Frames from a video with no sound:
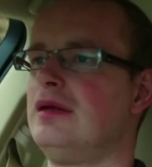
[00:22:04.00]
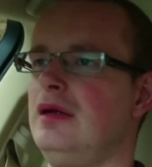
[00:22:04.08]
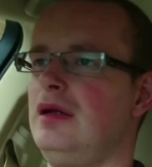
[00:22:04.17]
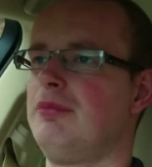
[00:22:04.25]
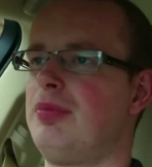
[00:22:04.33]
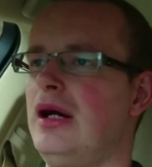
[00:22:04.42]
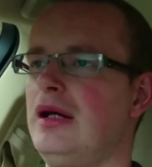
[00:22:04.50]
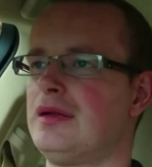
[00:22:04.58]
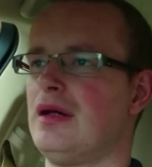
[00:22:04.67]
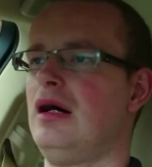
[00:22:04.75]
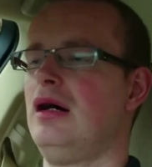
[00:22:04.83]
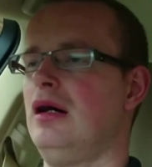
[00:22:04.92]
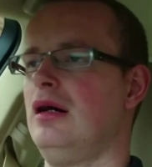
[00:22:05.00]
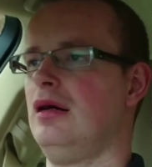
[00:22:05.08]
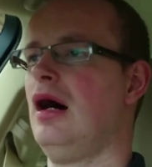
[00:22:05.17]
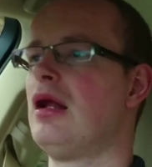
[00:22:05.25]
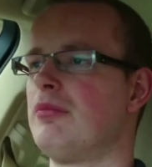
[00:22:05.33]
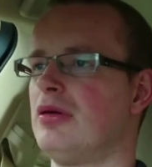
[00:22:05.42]
The brakes are
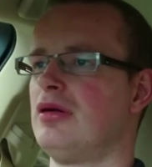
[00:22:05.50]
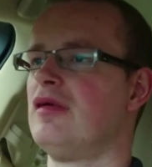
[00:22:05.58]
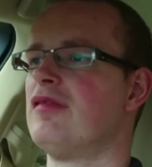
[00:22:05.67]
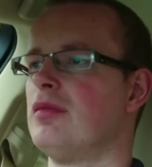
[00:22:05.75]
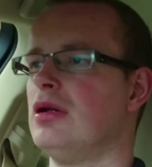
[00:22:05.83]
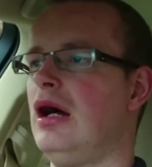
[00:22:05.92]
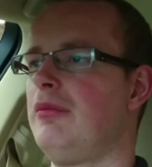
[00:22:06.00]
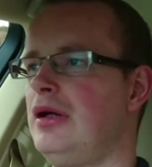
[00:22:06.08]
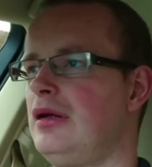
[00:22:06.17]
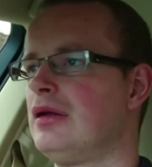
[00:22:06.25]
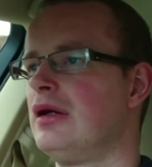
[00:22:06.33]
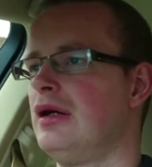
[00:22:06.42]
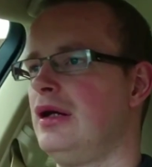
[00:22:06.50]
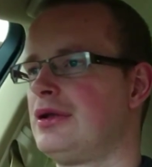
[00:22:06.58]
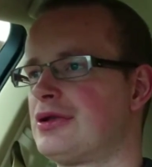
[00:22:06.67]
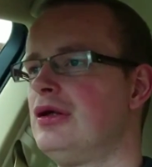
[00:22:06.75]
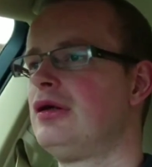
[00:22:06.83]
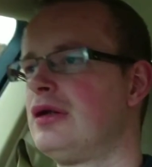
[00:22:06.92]
unbelievable. I mean,
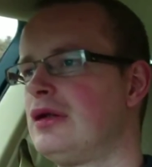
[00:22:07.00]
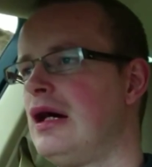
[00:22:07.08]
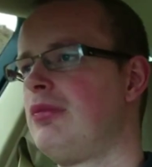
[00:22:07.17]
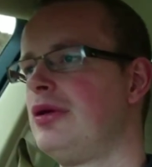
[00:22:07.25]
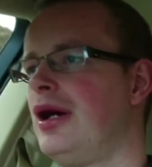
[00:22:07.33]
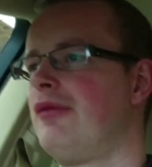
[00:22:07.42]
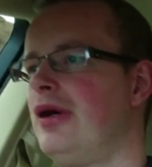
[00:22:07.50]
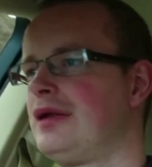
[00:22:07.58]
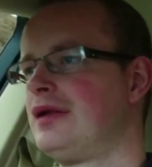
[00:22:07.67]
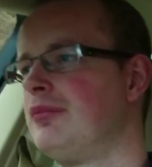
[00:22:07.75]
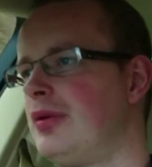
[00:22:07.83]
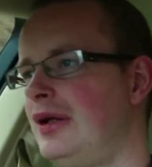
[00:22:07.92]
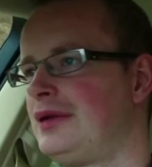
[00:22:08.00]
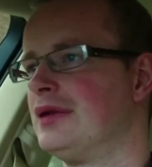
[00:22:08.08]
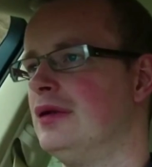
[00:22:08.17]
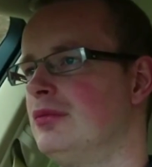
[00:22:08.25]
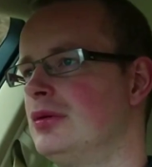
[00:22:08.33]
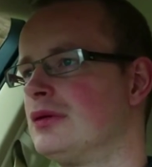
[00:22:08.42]
it's not a WRX
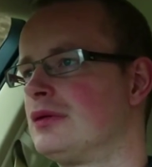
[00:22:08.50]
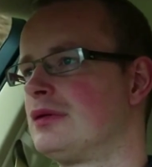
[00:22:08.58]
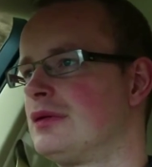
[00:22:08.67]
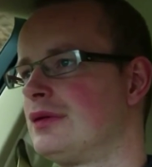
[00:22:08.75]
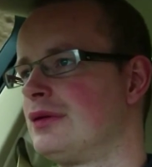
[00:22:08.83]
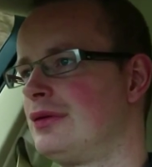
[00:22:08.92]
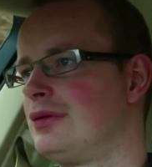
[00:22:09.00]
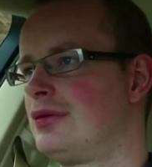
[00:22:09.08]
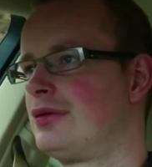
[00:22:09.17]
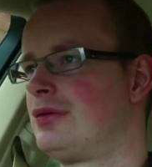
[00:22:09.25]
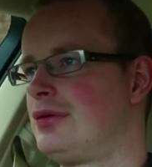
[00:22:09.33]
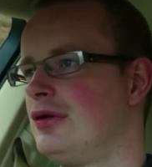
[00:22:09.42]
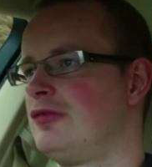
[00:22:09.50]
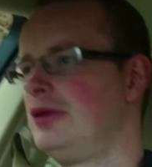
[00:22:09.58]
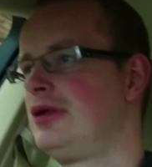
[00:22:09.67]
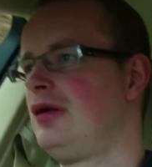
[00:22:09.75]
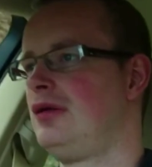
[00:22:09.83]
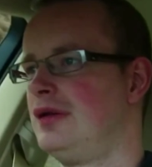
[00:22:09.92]
Impreza, but truth
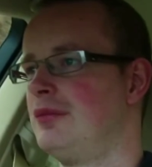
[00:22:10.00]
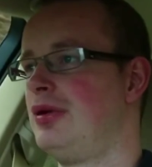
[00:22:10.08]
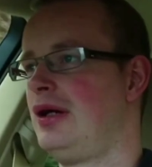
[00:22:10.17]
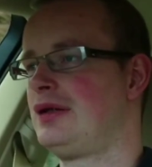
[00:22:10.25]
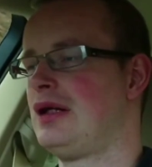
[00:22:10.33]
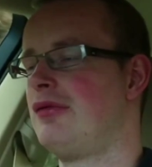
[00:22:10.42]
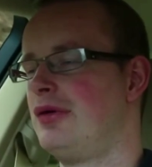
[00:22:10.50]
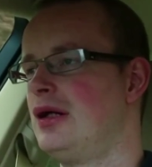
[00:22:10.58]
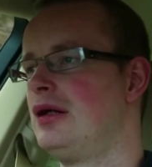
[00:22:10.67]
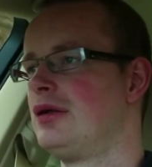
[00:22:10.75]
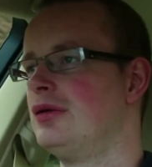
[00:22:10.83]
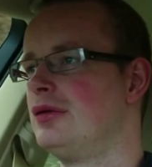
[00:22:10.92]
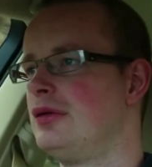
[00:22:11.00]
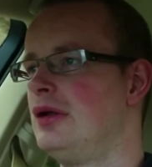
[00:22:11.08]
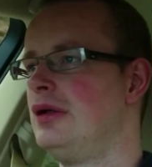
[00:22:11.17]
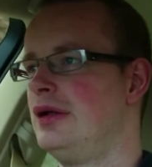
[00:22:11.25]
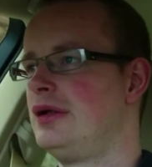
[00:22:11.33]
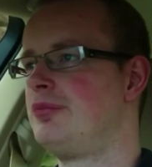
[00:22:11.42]
be told, the brakes are really good.
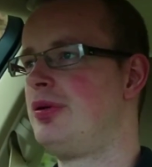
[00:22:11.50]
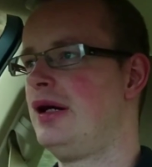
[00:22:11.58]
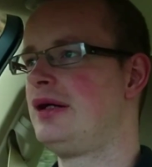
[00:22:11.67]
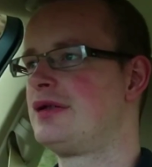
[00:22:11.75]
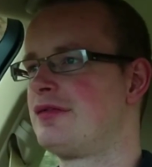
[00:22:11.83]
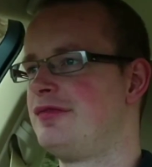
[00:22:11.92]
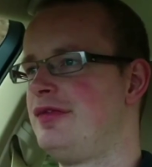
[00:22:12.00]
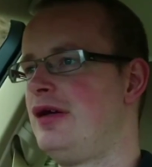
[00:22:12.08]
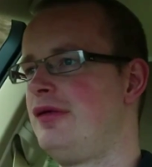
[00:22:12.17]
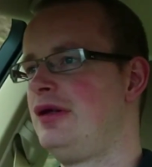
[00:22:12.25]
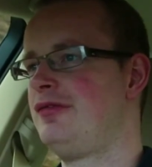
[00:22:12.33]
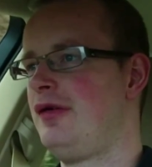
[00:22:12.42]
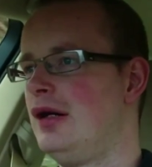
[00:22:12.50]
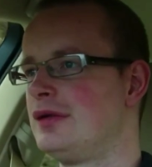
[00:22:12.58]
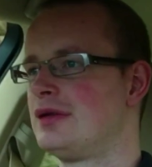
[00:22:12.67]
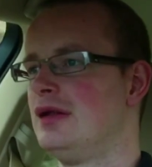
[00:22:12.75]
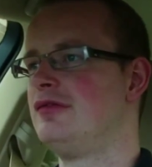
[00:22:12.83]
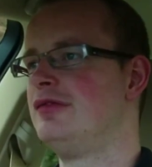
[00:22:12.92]
It brakes very
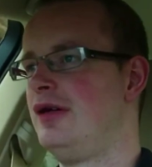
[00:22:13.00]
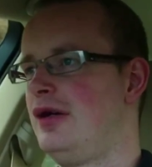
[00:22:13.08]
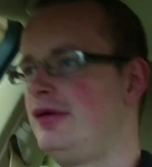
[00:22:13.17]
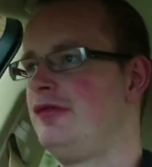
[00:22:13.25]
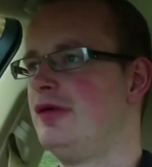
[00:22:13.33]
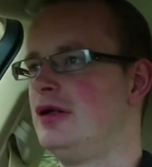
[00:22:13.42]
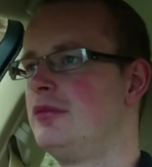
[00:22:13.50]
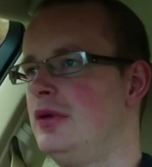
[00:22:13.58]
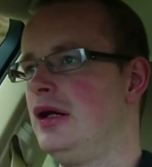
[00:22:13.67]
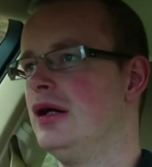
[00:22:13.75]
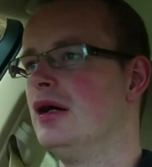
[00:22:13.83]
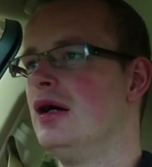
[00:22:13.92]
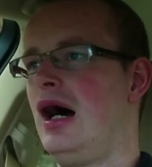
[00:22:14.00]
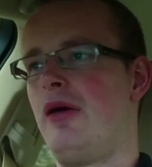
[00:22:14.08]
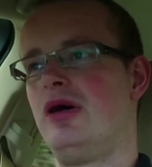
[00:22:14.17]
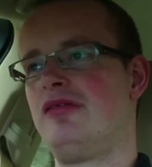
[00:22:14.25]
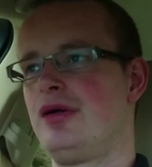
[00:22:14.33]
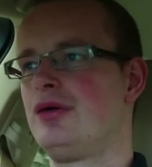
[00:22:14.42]
fast and very firmly.
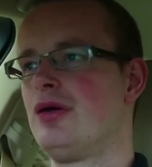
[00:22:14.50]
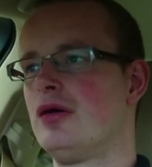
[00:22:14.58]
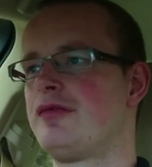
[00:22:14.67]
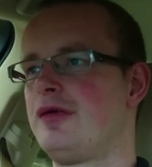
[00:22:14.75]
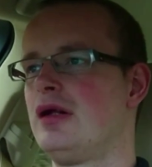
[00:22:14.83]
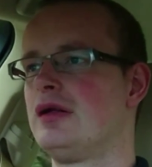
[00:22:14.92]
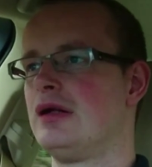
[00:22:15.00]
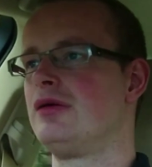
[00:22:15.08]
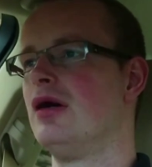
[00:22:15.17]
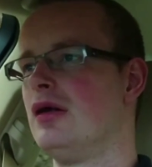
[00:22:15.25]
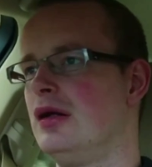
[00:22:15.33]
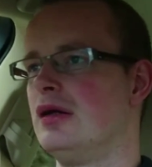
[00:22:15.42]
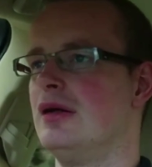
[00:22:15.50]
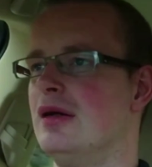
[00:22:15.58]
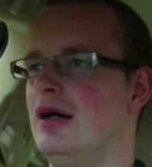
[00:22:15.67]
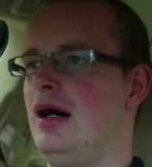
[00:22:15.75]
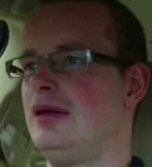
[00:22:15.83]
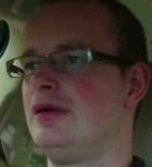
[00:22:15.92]
However, you don't feel that you're gonna,
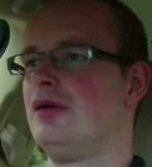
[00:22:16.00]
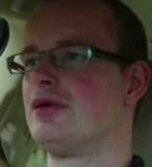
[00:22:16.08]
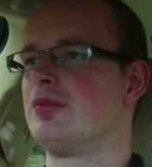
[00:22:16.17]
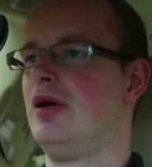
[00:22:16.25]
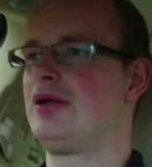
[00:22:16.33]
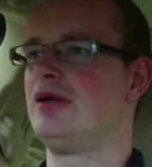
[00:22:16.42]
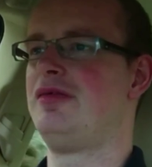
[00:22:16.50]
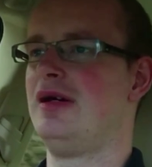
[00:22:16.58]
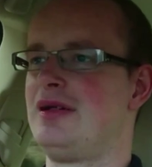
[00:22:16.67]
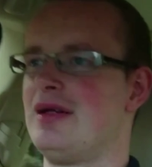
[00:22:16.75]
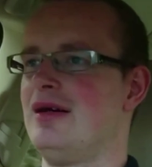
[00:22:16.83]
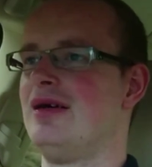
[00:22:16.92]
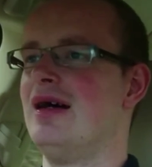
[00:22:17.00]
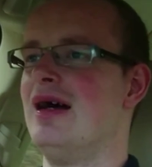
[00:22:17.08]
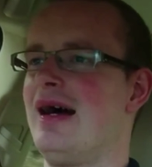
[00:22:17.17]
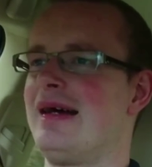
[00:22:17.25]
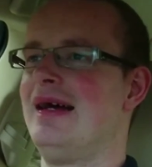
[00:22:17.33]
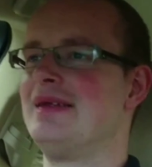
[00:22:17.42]
I don't know, smash your face
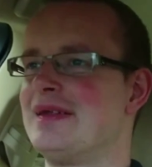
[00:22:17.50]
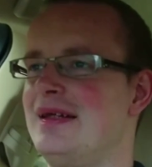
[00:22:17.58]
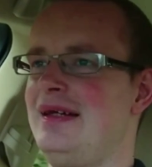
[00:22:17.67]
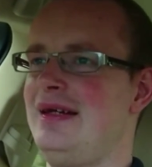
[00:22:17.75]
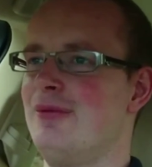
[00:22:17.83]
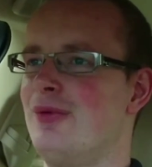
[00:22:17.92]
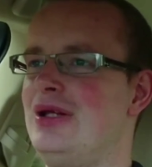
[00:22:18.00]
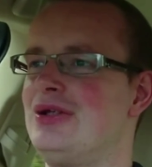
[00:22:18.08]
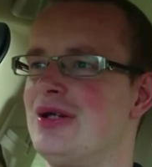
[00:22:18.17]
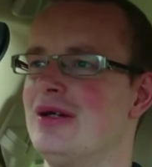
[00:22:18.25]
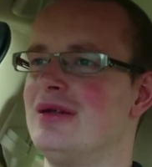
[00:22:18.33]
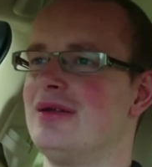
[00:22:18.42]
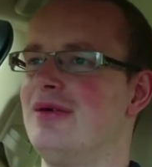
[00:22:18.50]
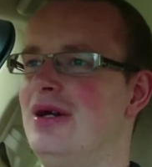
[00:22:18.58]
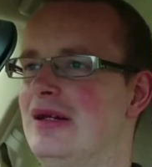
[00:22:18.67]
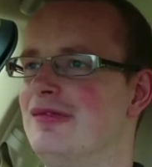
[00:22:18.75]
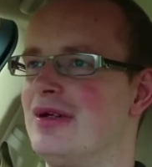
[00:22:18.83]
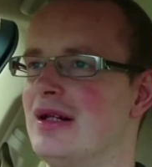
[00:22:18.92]
against the windshield or
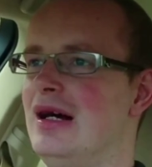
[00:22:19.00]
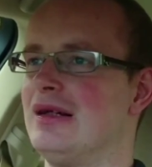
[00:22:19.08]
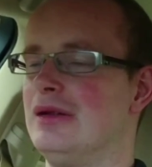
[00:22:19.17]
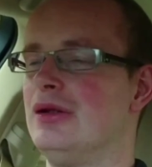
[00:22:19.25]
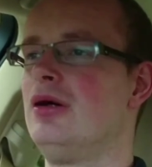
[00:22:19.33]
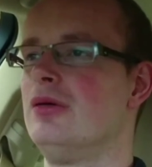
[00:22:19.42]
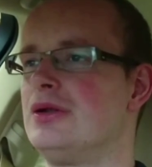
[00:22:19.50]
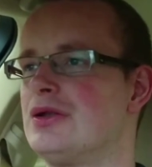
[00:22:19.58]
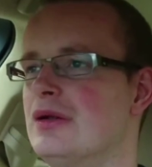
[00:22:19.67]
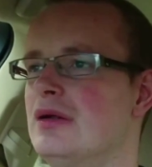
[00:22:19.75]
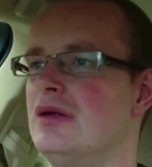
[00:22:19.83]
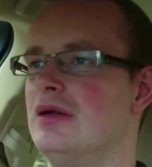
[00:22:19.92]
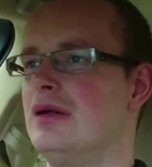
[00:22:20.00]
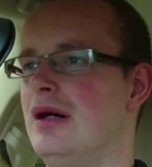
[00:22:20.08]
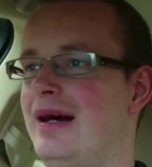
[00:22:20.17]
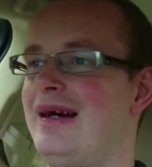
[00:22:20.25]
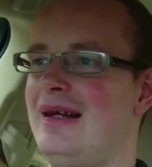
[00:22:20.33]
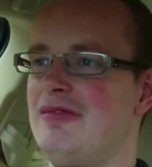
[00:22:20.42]
anything like that. No, it's
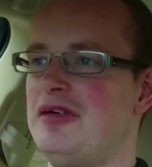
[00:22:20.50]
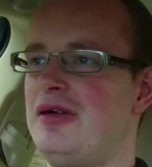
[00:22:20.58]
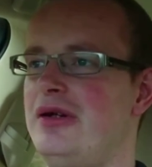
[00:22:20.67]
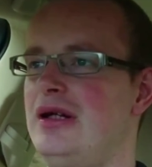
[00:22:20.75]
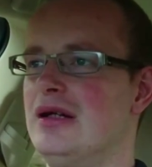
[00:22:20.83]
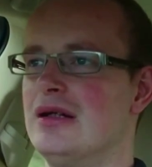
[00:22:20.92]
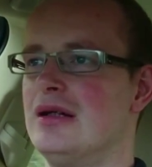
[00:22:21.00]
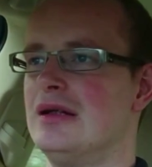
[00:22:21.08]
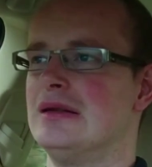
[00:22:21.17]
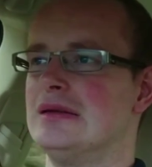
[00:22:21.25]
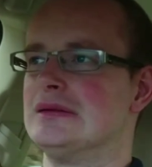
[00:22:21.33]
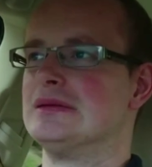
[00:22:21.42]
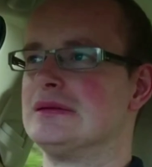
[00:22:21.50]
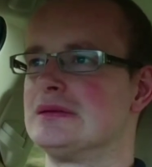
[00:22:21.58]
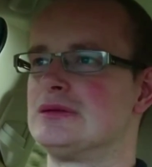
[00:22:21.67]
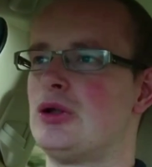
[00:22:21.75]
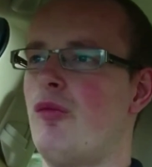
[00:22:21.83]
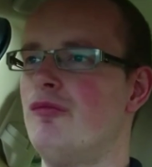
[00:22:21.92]
again very
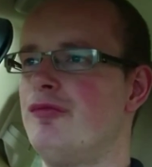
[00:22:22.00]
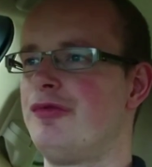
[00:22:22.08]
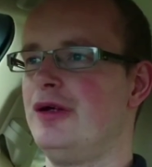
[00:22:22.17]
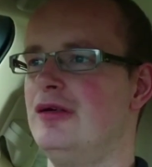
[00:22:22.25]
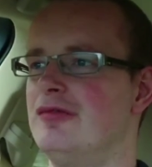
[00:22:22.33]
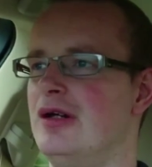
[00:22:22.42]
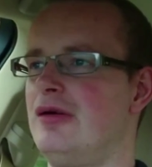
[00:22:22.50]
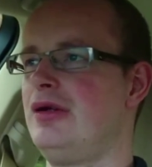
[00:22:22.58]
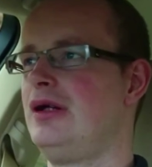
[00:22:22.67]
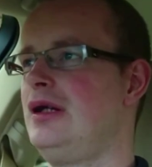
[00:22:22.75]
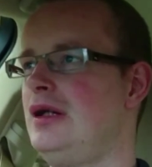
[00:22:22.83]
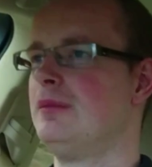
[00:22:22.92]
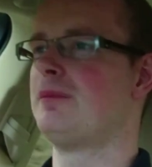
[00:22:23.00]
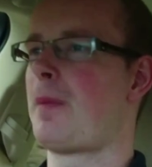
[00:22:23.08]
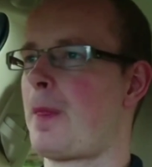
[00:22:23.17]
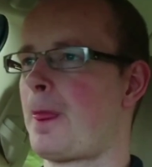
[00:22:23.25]
comfy, very